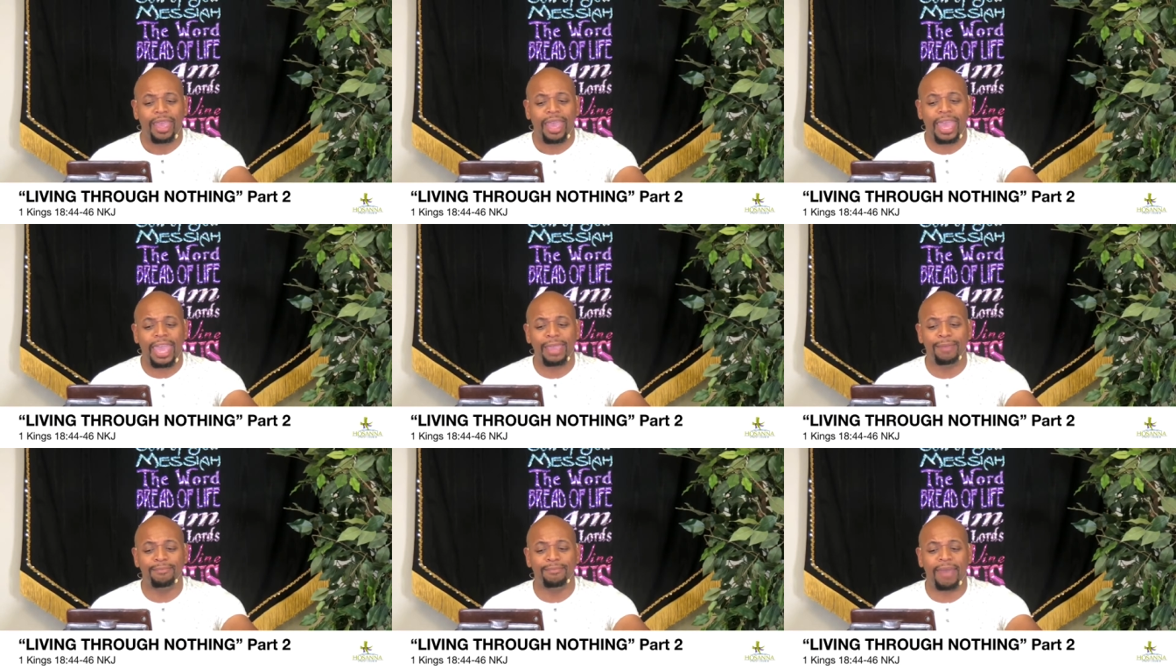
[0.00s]

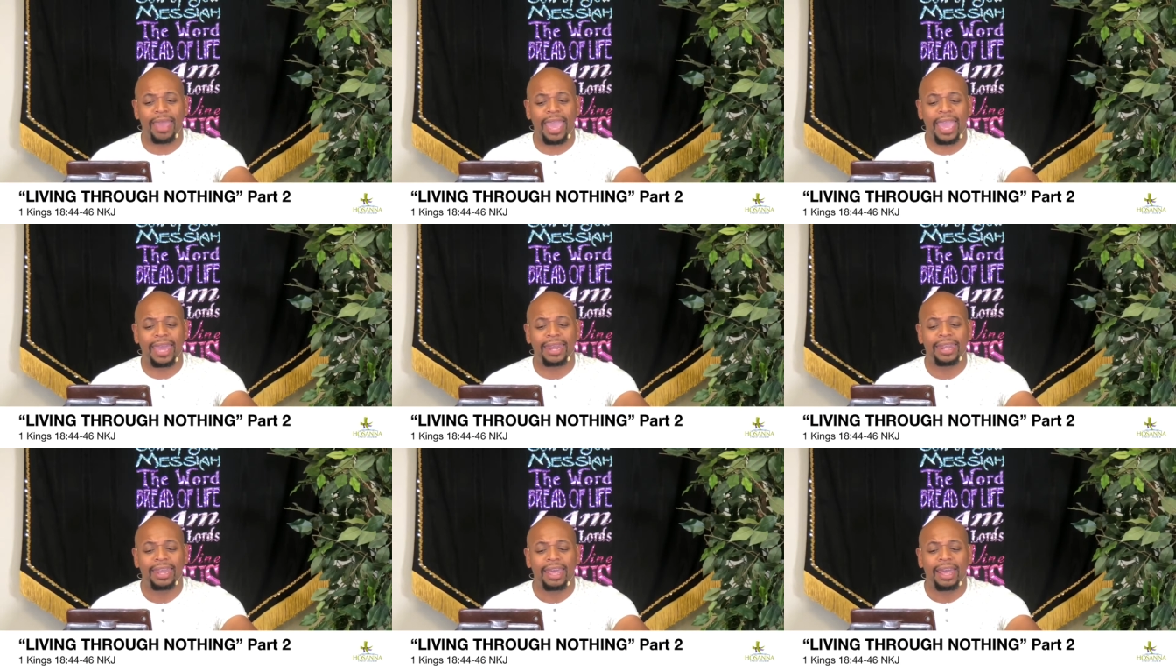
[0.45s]
Amen.
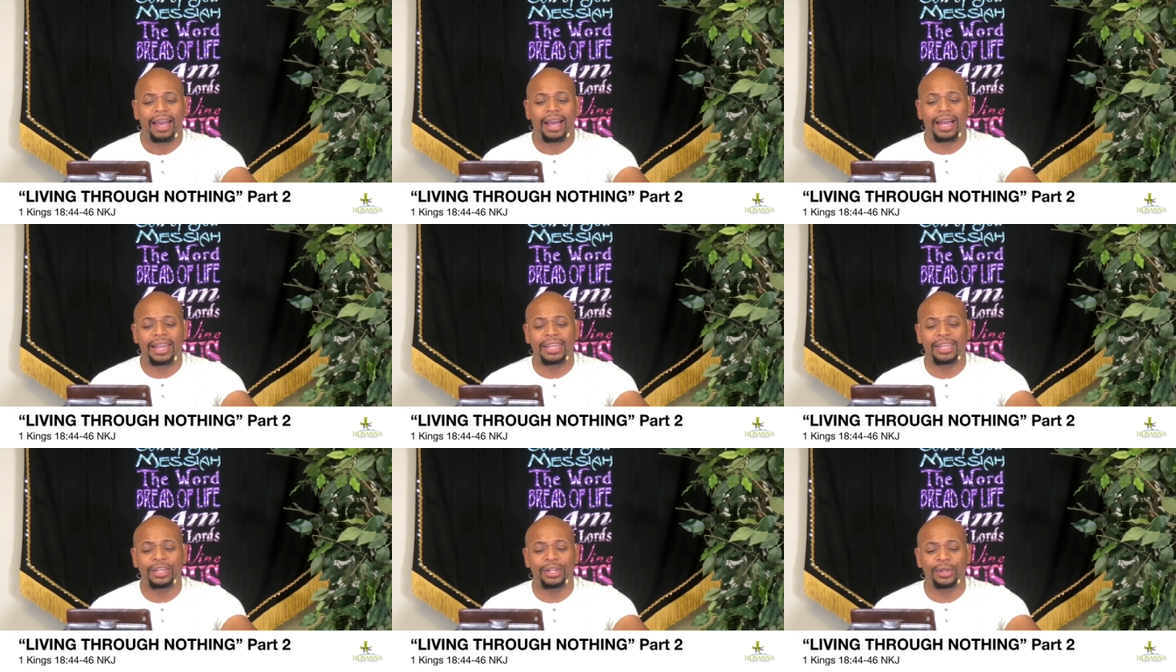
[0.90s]

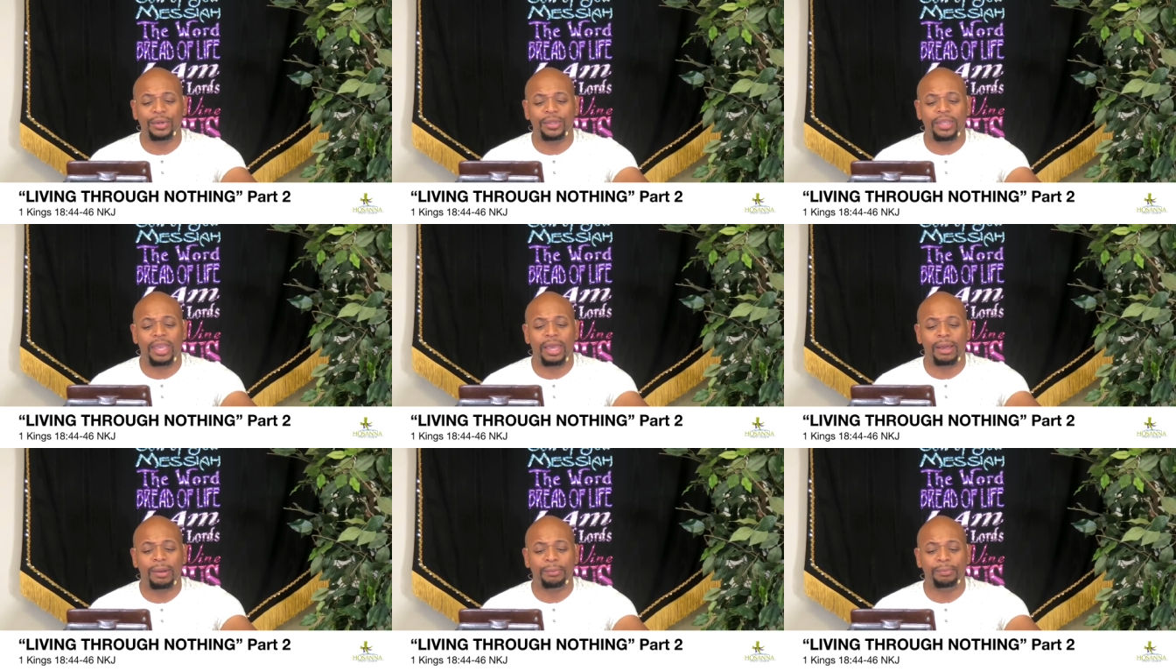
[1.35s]

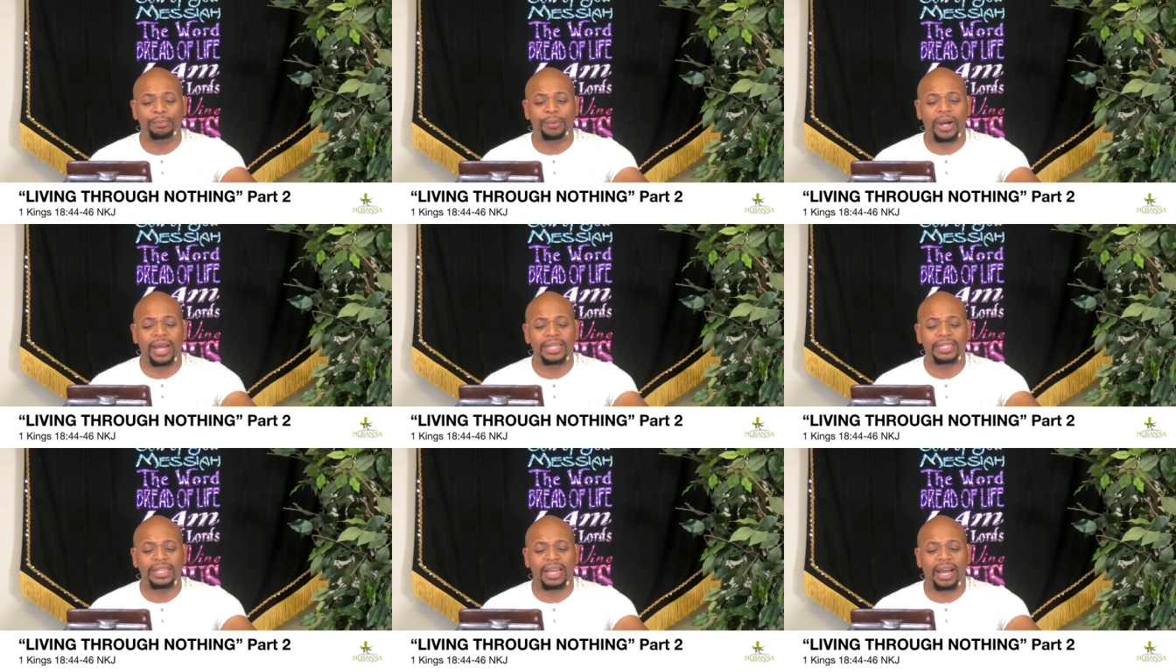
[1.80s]
Hallelujah.
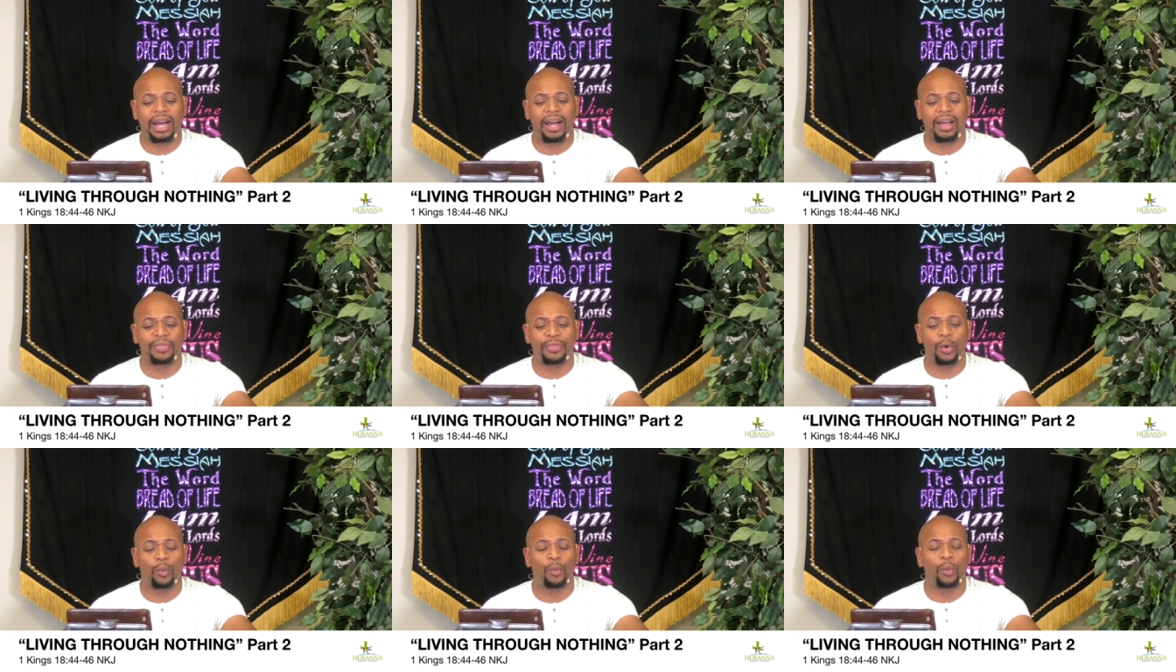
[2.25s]
But uh,
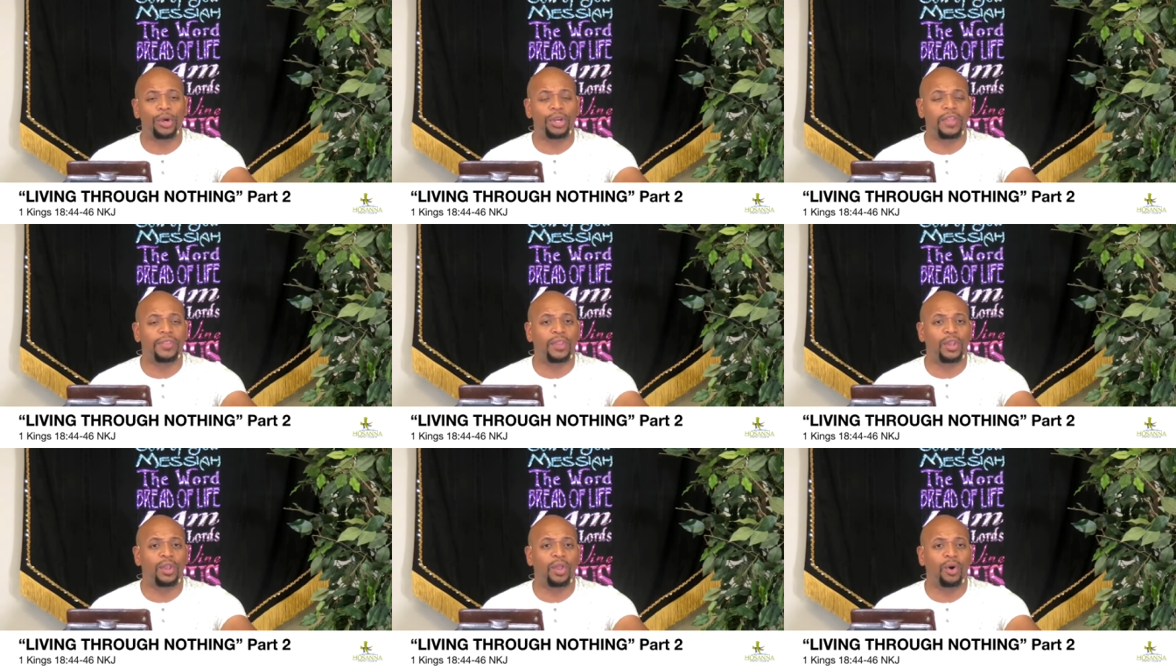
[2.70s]
the word
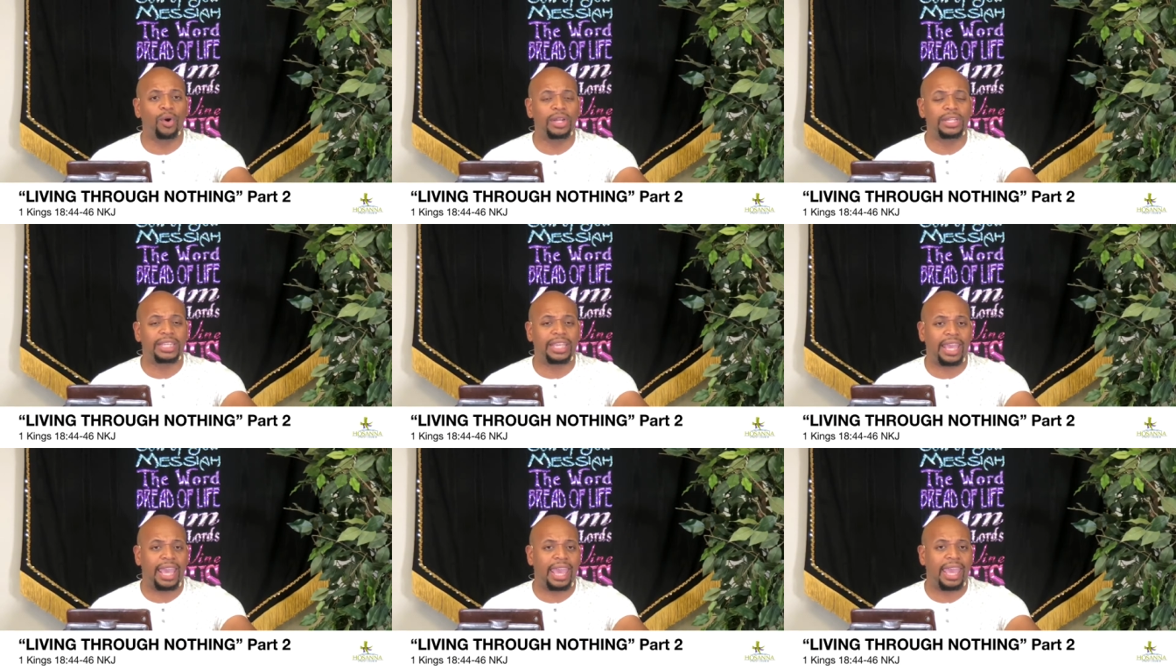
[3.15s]
of the Lord
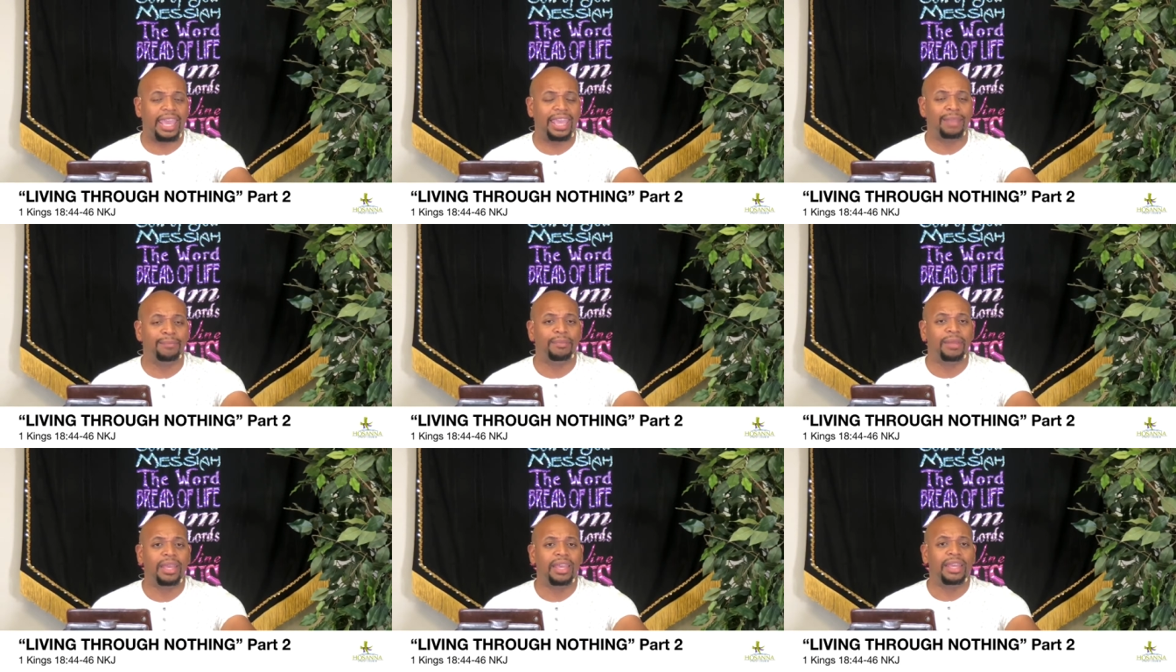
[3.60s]
came.